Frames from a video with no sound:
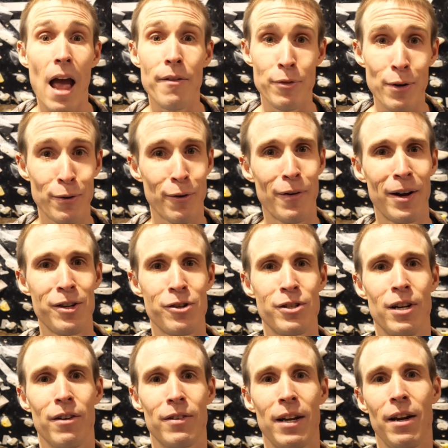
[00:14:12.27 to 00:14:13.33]
If you ever find
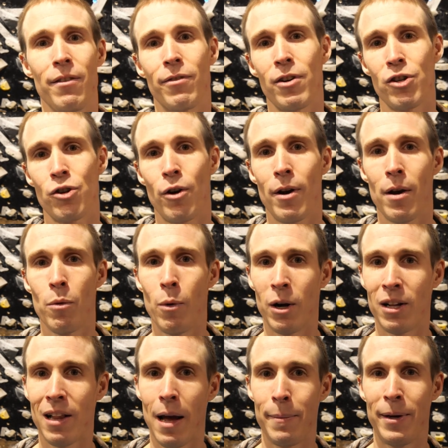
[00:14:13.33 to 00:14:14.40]
yourself getting frustrated while
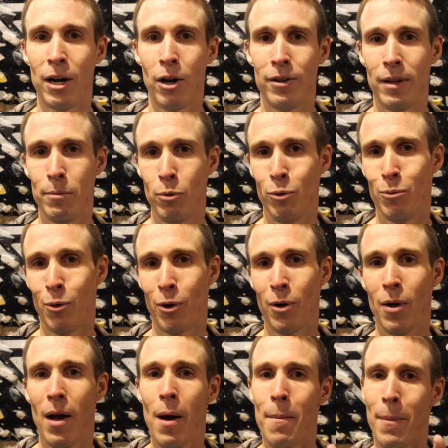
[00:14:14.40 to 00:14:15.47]
climbing on the
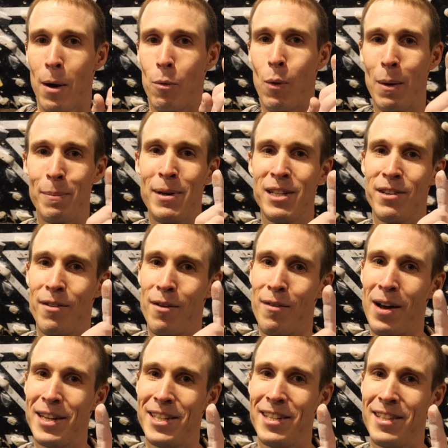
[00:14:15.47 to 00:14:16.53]
MoonBoard, my one piece of
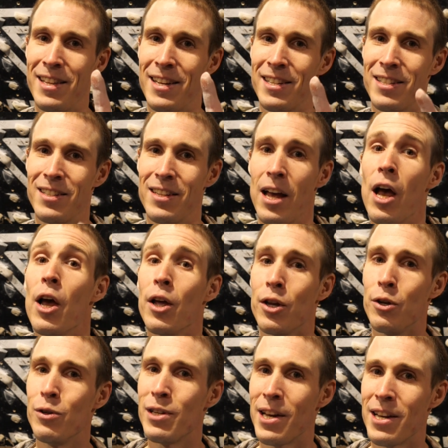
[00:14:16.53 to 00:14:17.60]
advice is this:
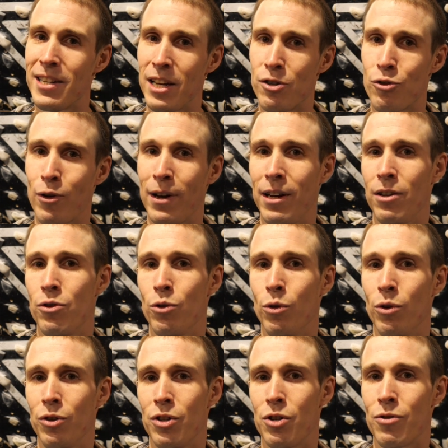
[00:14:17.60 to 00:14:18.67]
use it as a training
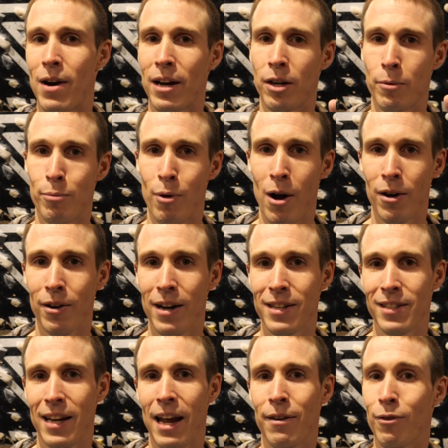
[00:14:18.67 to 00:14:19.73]
tool to track your
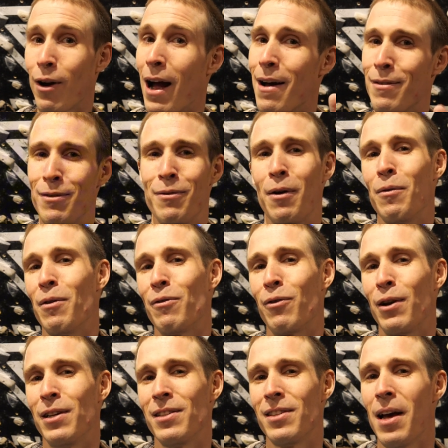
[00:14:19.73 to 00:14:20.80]
progress and for having fun with
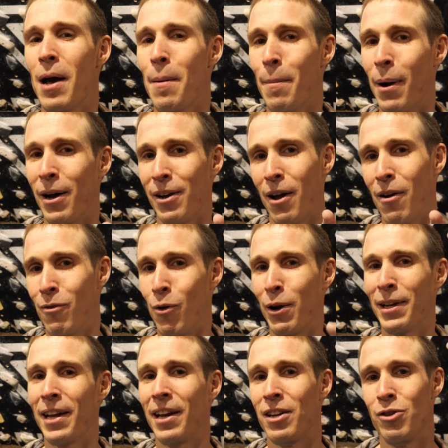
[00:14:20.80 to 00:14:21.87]
friends, but
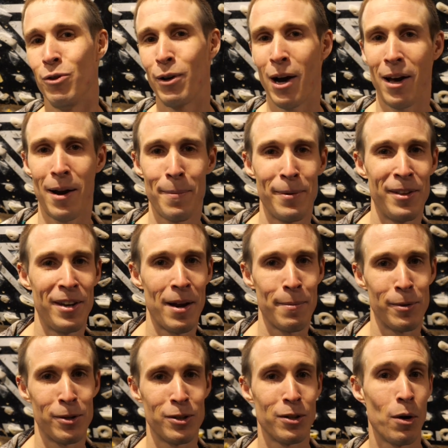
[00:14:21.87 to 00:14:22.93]
avoid getting too caught up in the
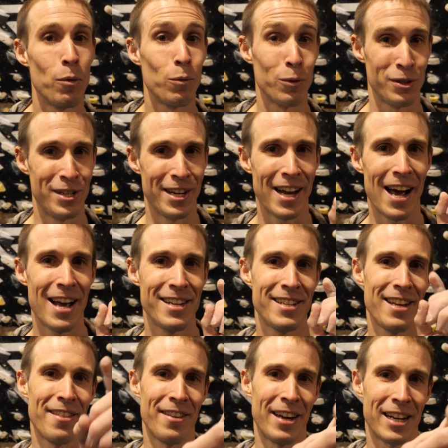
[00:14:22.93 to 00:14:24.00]
numbers. We'll see you guys
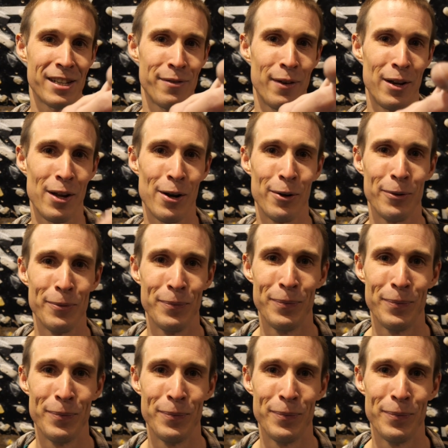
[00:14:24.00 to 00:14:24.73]
in the next video.